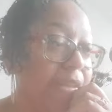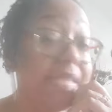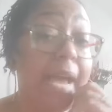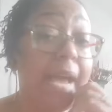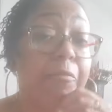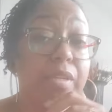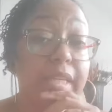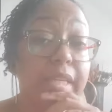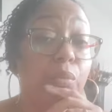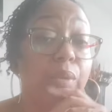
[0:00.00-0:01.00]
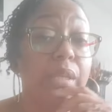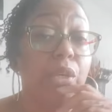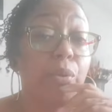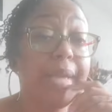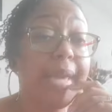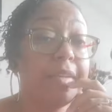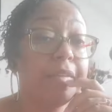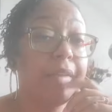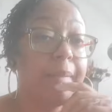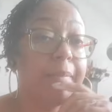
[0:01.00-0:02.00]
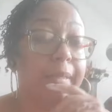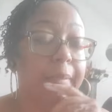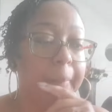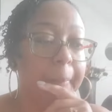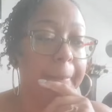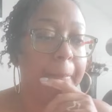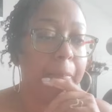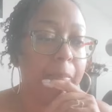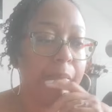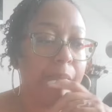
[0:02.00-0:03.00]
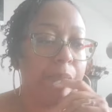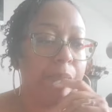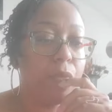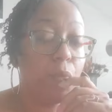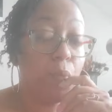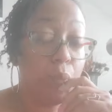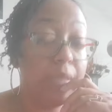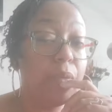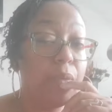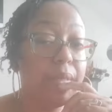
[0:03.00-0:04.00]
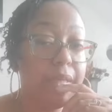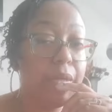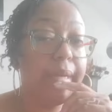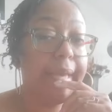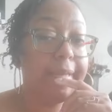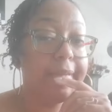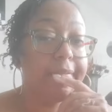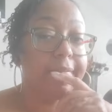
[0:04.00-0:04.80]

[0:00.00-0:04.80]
time for us to get really creative, family. Really, really creative.